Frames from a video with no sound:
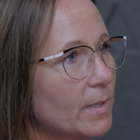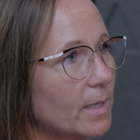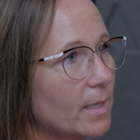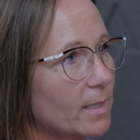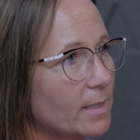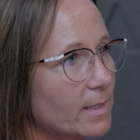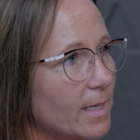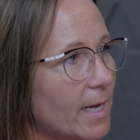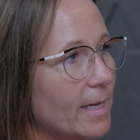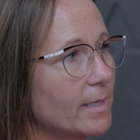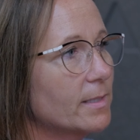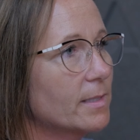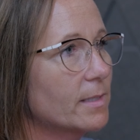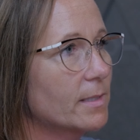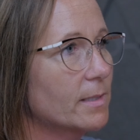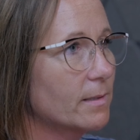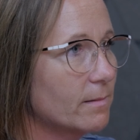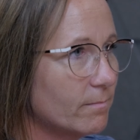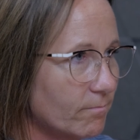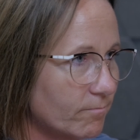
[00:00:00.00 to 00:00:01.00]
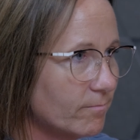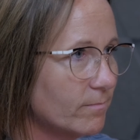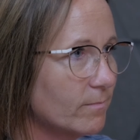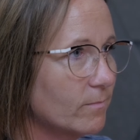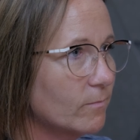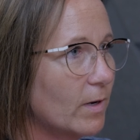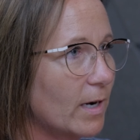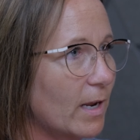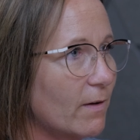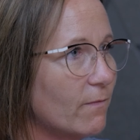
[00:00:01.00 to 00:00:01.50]
because that's
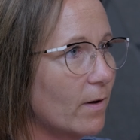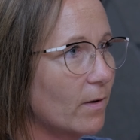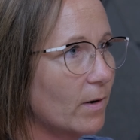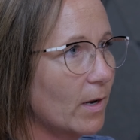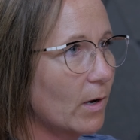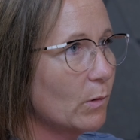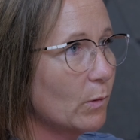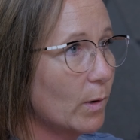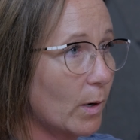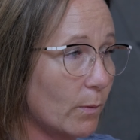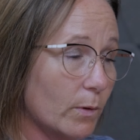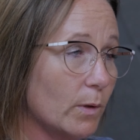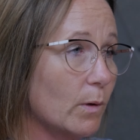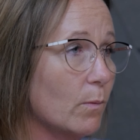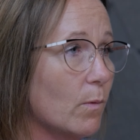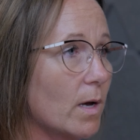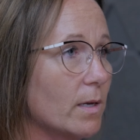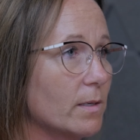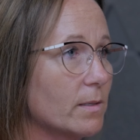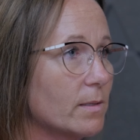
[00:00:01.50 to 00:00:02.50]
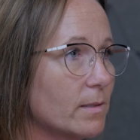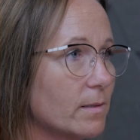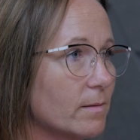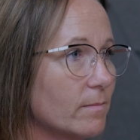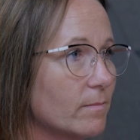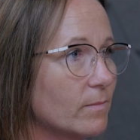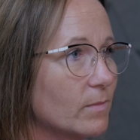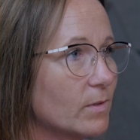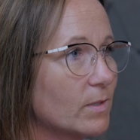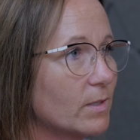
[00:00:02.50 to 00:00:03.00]
when I found out who I really was.
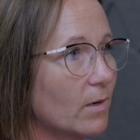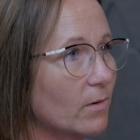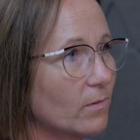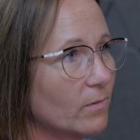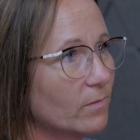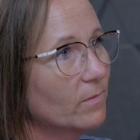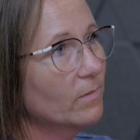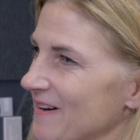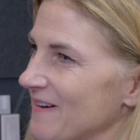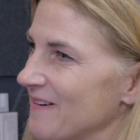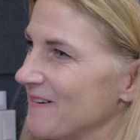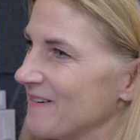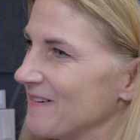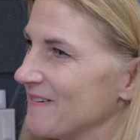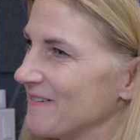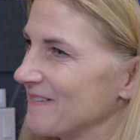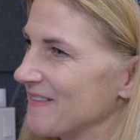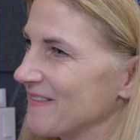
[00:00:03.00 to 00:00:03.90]
So, oh,